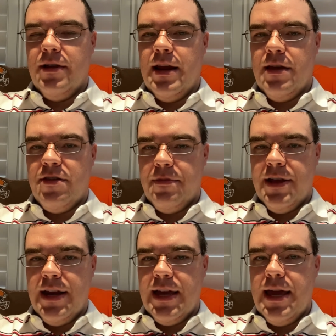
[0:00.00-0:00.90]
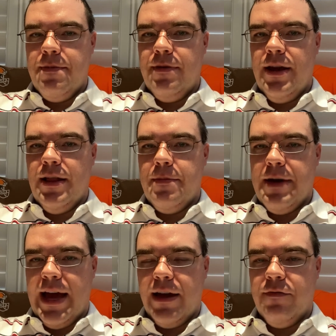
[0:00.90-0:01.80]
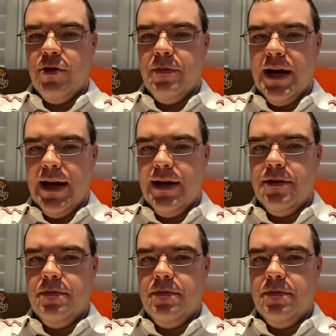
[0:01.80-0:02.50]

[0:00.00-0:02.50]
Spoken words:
It is something to keep in the back of your mind.